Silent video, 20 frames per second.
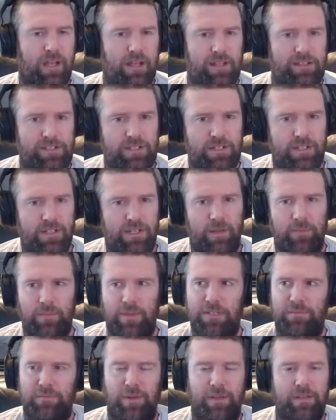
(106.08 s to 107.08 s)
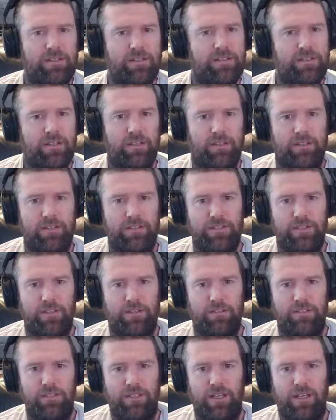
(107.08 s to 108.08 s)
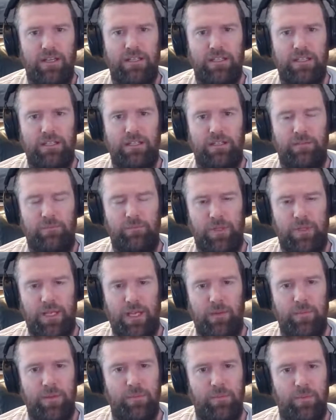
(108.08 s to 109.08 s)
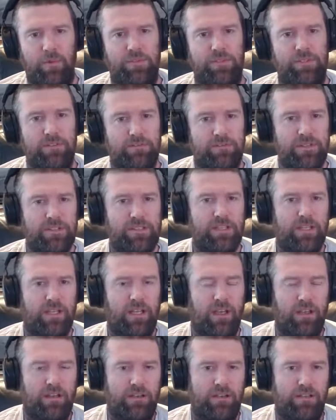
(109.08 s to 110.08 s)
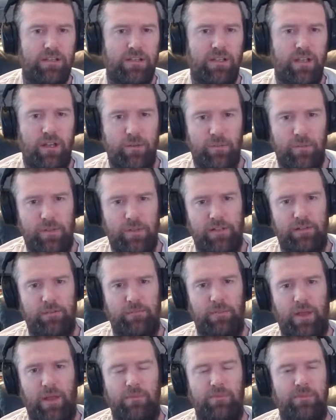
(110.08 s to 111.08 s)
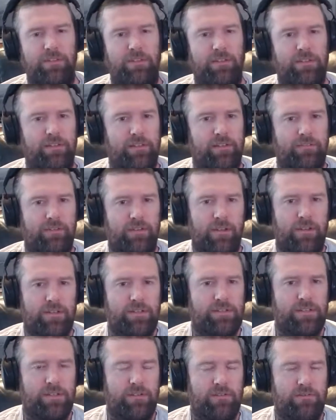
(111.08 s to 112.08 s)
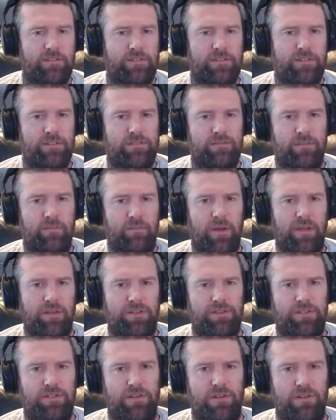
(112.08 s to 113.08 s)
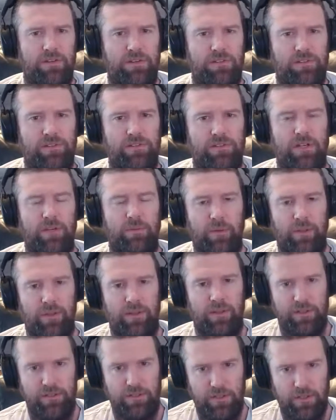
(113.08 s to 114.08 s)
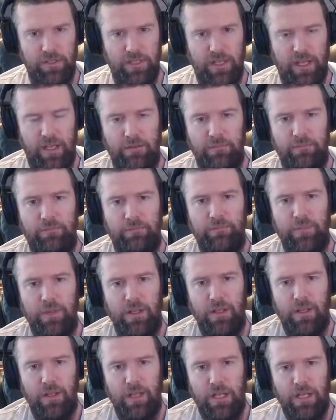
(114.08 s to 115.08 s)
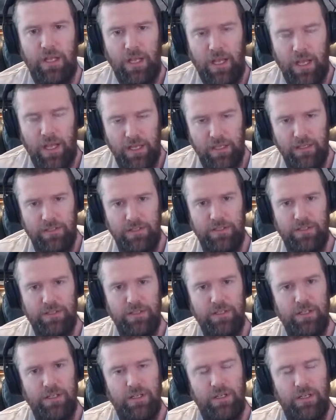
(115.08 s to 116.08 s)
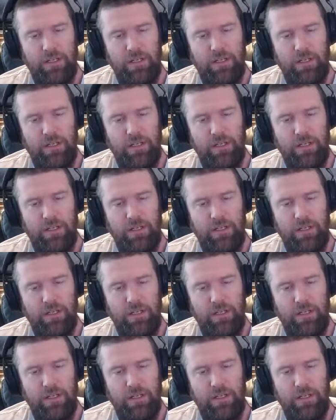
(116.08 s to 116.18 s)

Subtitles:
larger MSPs that are consolidating and becoming more sophisticated are going to be able to deliver those services for much cheaper than you can. And